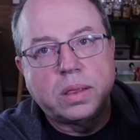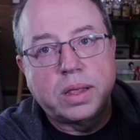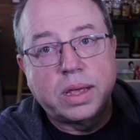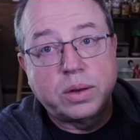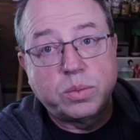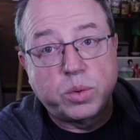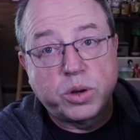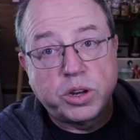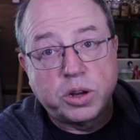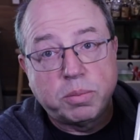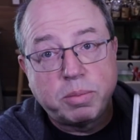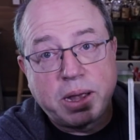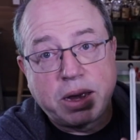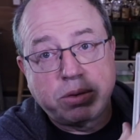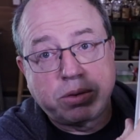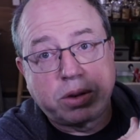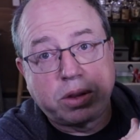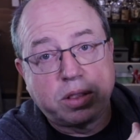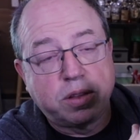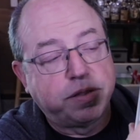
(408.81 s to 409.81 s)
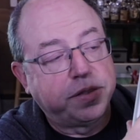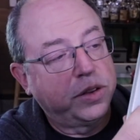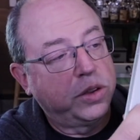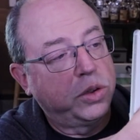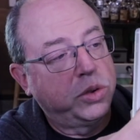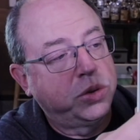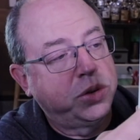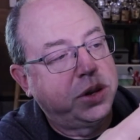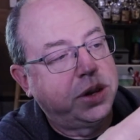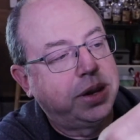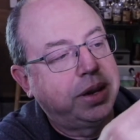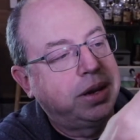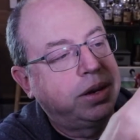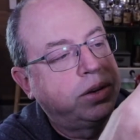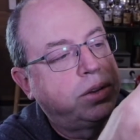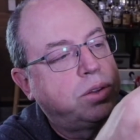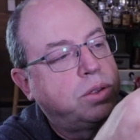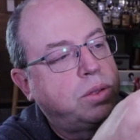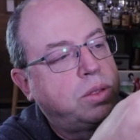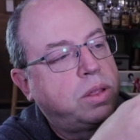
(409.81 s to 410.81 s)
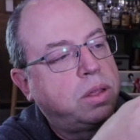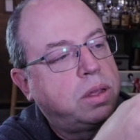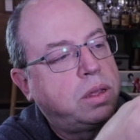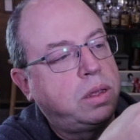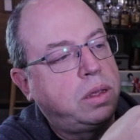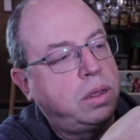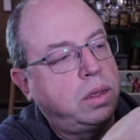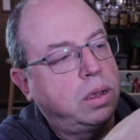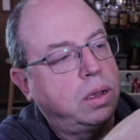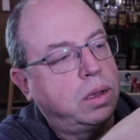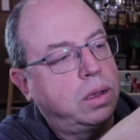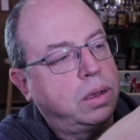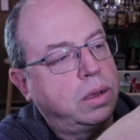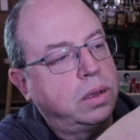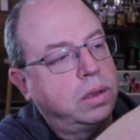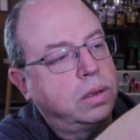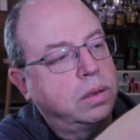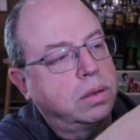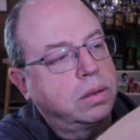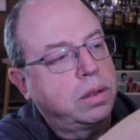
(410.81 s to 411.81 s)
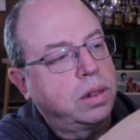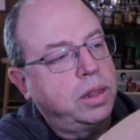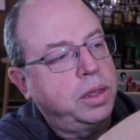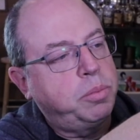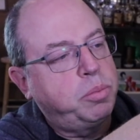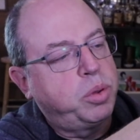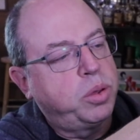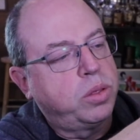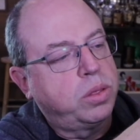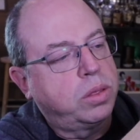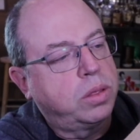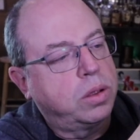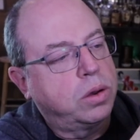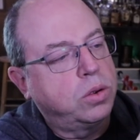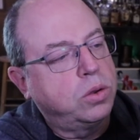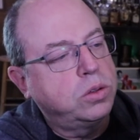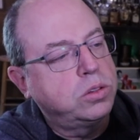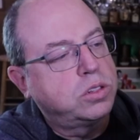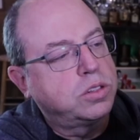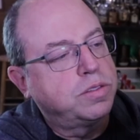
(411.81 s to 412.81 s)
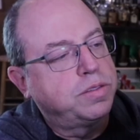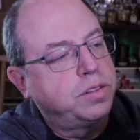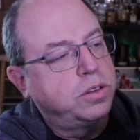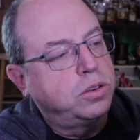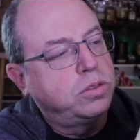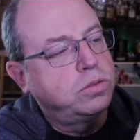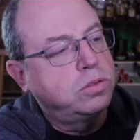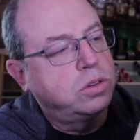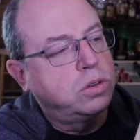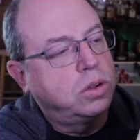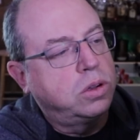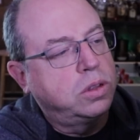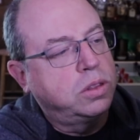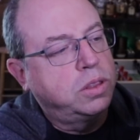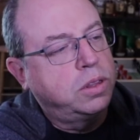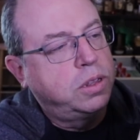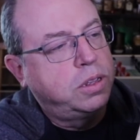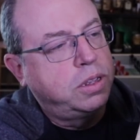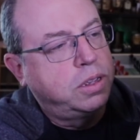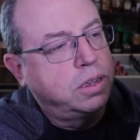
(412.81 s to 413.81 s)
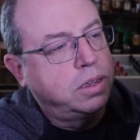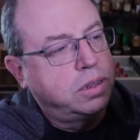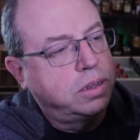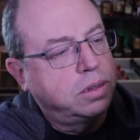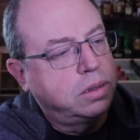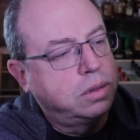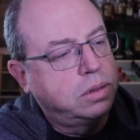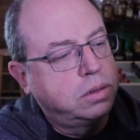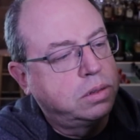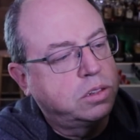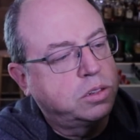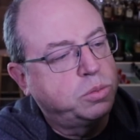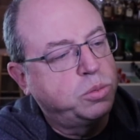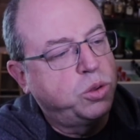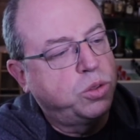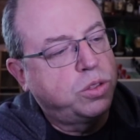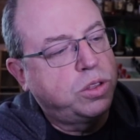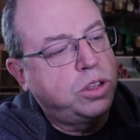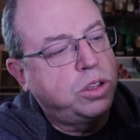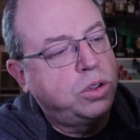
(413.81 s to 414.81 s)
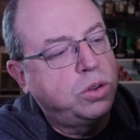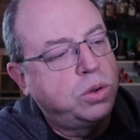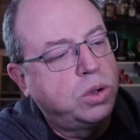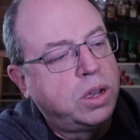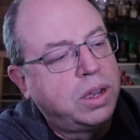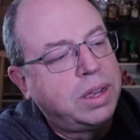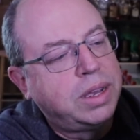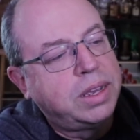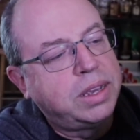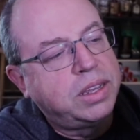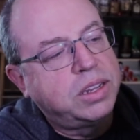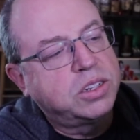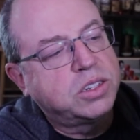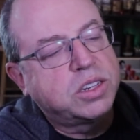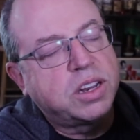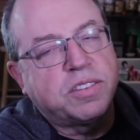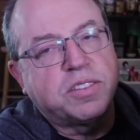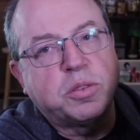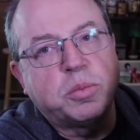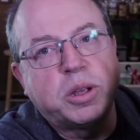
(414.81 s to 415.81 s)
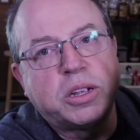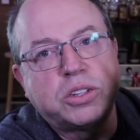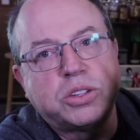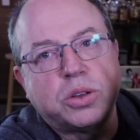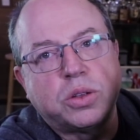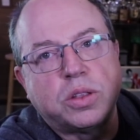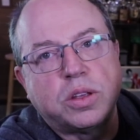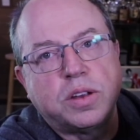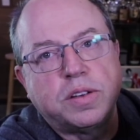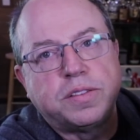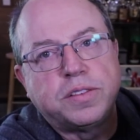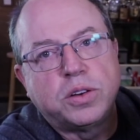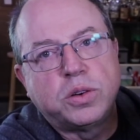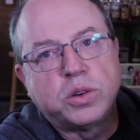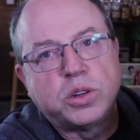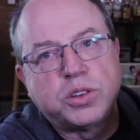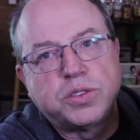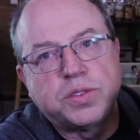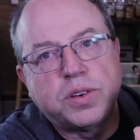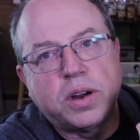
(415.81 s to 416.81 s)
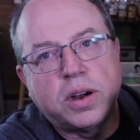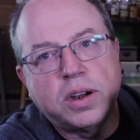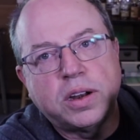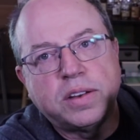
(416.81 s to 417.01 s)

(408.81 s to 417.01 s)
Then when you're mounting the phone into the clip that holds the phone on the Smooth Q, you just have to make sure that your phone is far